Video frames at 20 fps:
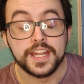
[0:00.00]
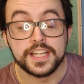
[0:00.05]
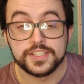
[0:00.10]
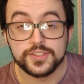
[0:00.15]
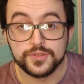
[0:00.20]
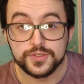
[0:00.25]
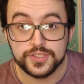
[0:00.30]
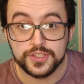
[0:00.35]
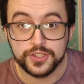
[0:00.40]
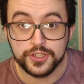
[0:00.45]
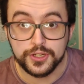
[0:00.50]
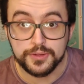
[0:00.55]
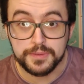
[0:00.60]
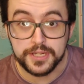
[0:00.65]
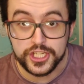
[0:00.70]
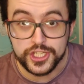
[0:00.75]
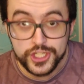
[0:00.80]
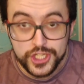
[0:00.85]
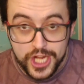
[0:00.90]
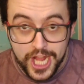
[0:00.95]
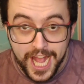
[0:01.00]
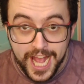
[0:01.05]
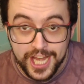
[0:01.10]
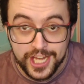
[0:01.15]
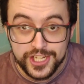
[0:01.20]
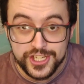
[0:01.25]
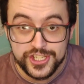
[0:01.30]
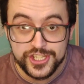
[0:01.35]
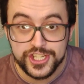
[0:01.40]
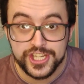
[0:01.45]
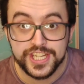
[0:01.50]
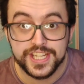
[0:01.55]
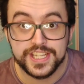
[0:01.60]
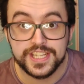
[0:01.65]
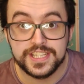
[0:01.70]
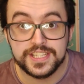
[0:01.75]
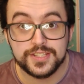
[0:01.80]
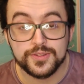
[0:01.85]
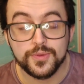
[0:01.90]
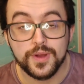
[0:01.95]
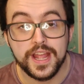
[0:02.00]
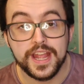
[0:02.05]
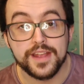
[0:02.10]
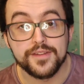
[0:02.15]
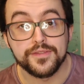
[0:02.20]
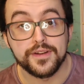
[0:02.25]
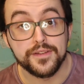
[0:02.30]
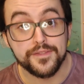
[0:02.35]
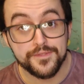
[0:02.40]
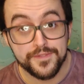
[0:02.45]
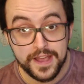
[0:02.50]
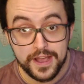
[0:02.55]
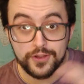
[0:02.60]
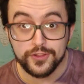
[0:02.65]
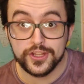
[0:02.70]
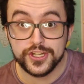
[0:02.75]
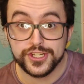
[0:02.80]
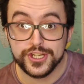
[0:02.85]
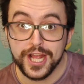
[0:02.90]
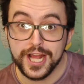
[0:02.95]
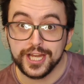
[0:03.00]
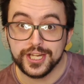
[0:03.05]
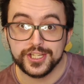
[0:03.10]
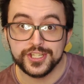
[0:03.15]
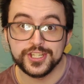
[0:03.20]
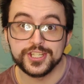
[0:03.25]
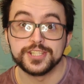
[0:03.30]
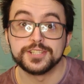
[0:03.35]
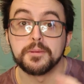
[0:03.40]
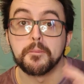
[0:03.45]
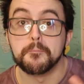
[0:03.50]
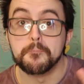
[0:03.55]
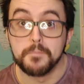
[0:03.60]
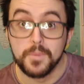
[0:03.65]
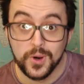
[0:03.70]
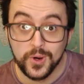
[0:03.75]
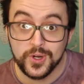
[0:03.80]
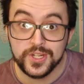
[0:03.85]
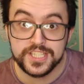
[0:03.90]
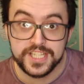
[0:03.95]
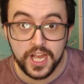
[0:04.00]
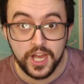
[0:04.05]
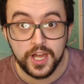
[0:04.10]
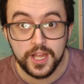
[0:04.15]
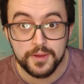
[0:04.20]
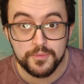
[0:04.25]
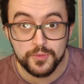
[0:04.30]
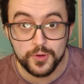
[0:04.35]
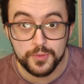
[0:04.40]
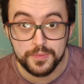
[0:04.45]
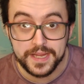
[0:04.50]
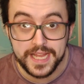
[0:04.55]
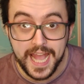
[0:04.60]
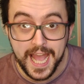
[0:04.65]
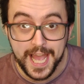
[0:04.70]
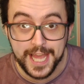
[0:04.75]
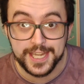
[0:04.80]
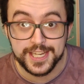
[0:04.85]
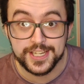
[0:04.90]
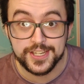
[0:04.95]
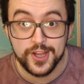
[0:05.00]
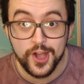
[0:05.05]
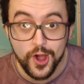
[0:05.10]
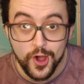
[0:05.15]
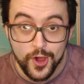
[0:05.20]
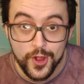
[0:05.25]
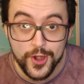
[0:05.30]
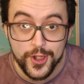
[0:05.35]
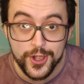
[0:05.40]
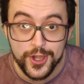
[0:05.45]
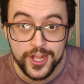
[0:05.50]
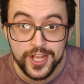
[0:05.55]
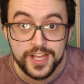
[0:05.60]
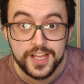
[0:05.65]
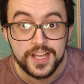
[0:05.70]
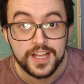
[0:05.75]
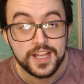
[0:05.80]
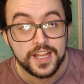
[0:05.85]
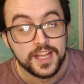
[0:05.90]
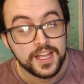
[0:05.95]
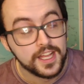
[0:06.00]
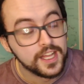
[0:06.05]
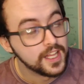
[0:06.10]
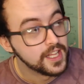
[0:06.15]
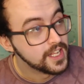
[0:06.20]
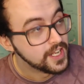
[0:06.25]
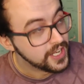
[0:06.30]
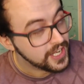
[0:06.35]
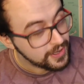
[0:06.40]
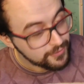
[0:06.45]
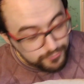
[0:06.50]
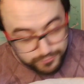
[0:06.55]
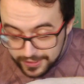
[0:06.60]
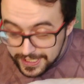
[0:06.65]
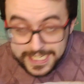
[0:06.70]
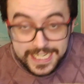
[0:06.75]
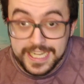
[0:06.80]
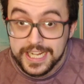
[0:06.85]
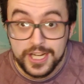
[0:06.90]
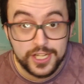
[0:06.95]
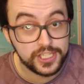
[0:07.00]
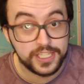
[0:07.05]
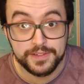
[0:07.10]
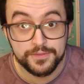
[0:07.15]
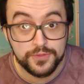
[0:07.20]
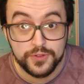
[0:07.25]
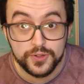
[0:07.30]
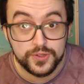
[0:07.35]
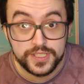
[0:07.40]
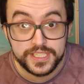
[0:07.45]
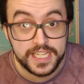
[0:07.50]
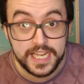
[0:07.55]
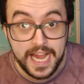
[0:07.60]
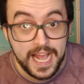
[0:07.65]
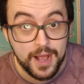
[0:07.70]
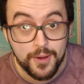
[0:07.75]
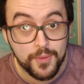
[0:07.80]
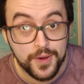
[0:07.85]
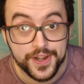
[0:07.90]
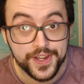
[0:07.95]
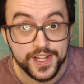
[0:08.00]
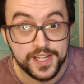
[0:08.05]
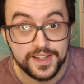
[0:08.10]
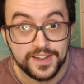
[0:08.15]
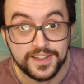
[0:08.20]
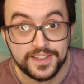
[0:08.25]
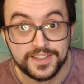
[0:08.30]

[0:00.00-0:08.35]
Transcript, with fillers: there's also going to be challenges where if I fail the challenges, more time will be added on. Really looking forward to that one.